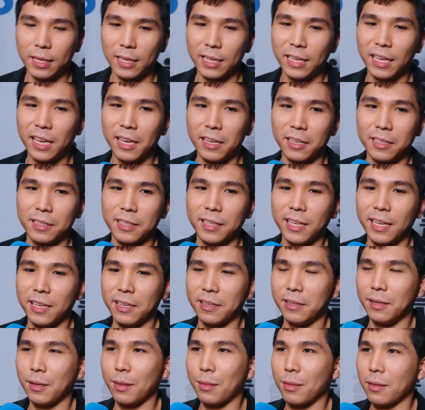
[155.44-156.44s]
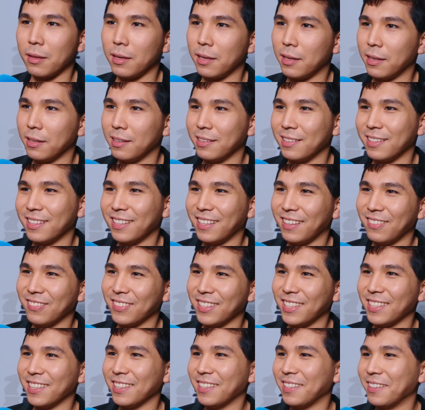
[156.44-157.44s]
Yeah, it's
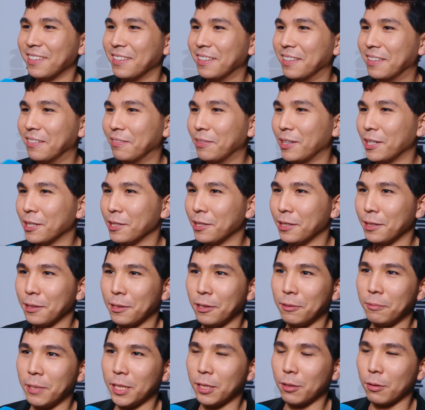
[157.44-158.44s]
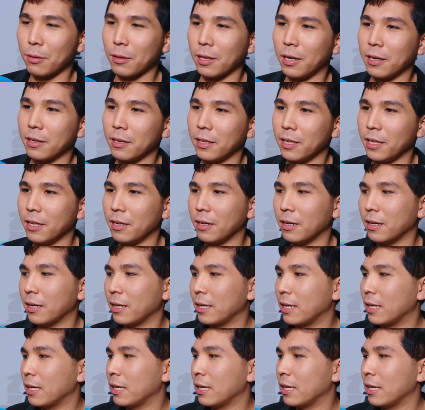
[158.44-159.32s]
definitely very good. A good way to start the year.